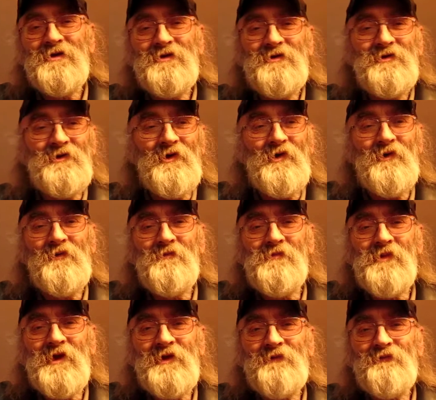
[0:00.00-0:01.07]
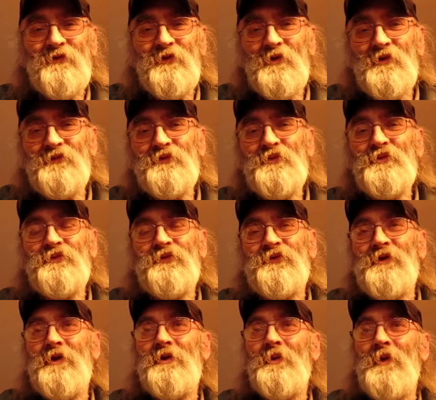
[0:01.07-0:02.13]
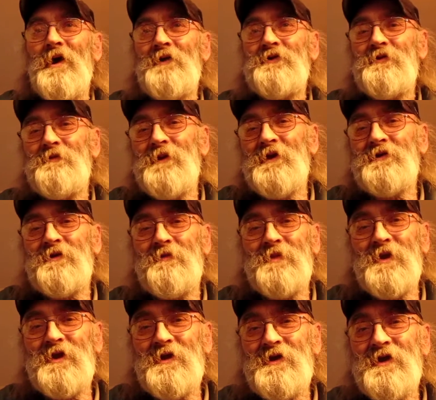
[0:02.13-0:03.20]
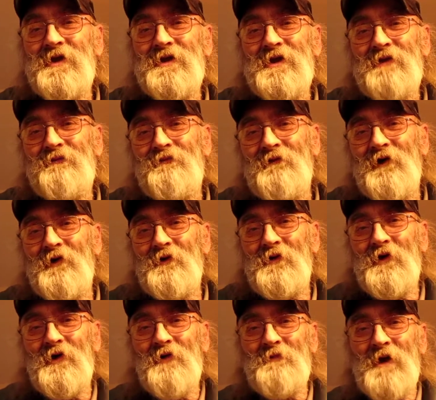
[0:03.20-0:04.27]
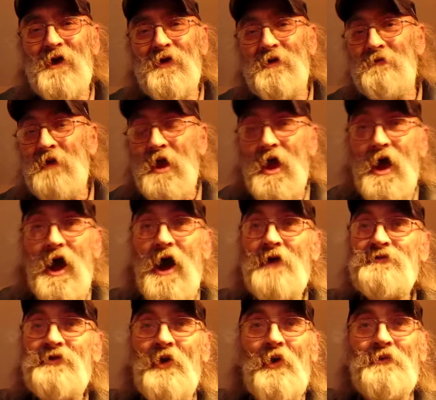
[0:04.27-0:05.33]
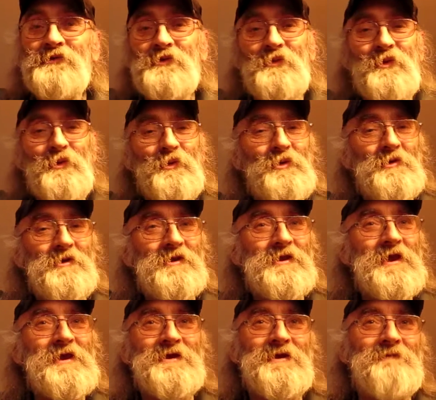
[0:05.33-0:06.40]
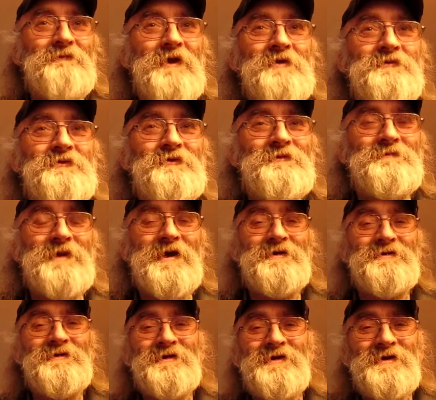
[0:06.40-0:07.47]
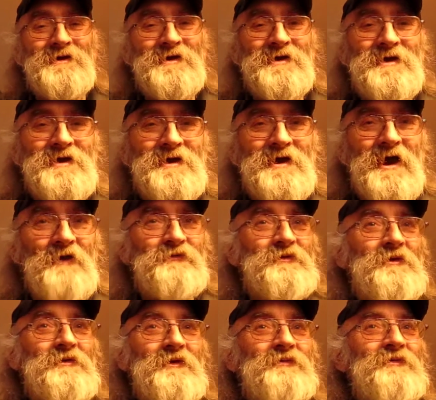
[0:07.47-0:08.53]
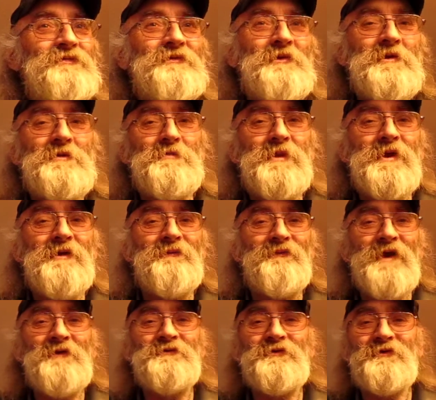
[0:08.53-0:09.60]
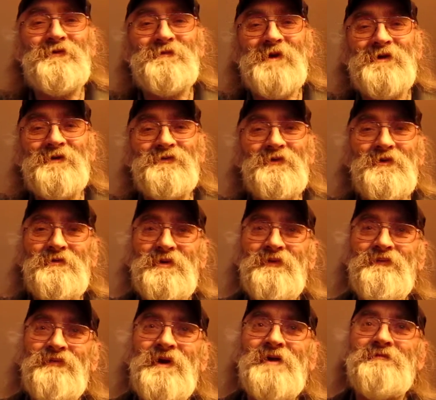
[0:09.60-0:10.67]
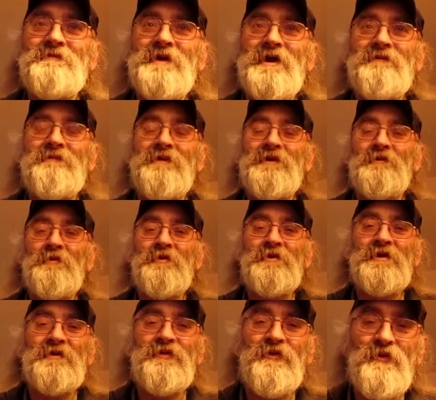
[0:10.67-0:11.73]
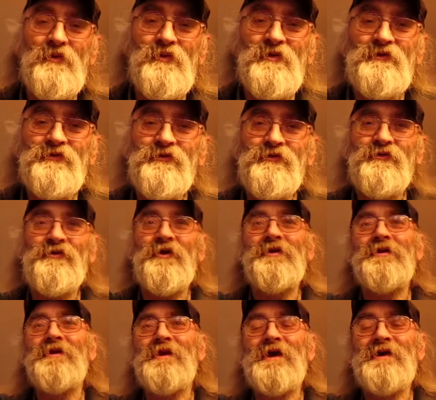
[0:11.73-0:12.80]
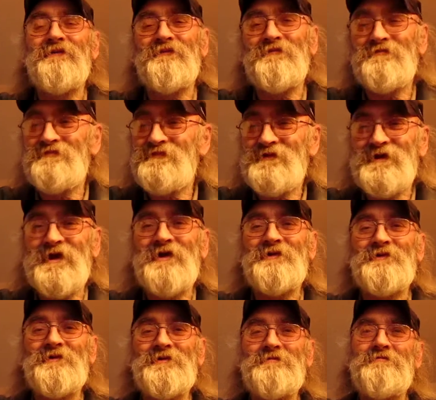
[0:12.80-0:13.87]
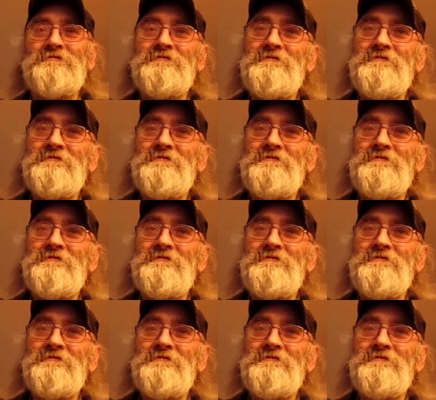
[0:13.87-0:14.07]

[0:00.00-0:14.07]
You know, and for those who started watching me at the beginning and followed all my, I told you we were going to take an adventure, man. I said, this is going to be an adventure, man. This is going to be fun, man. We're going to get through this shit in life together. And,